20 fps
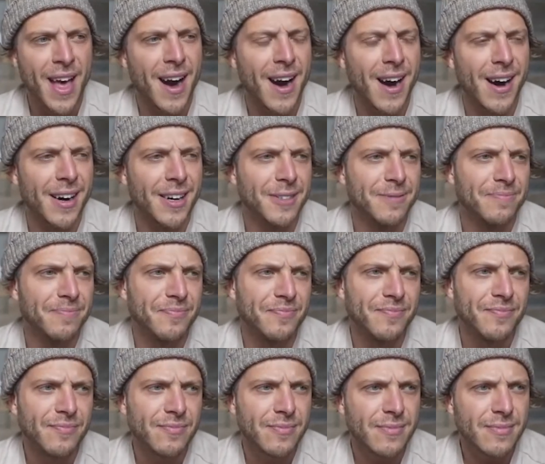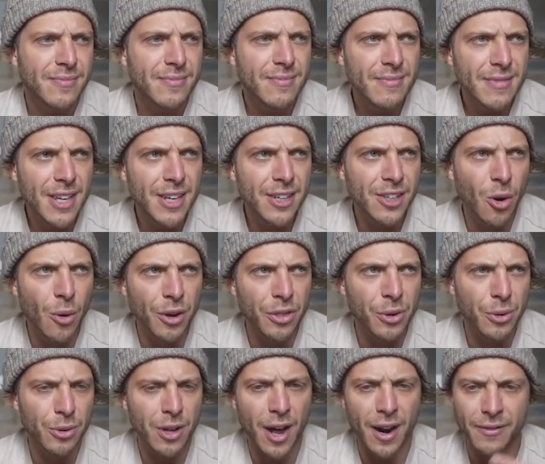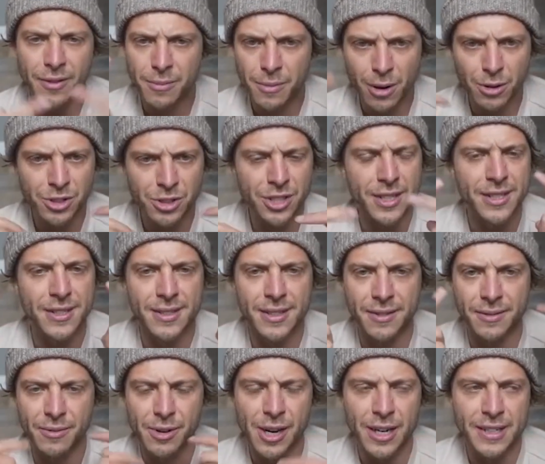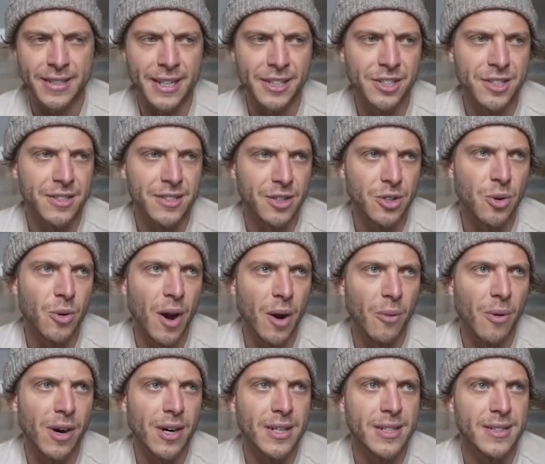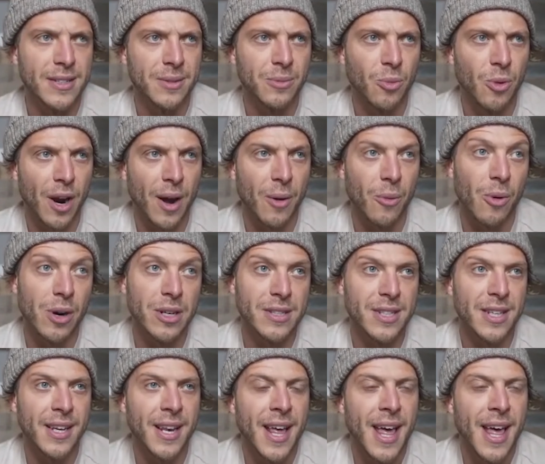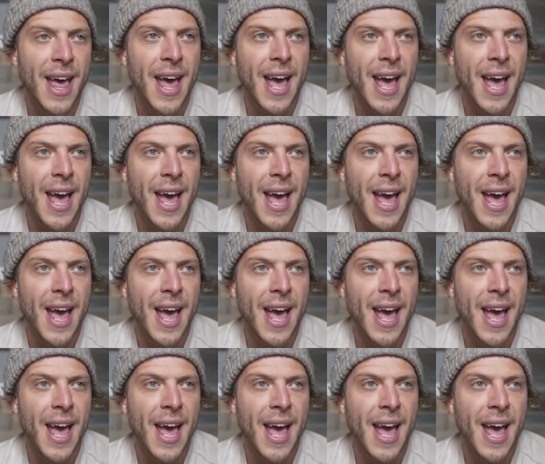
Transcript: Um, going through a lot of emotions and realizations and who I was and what I wasn't.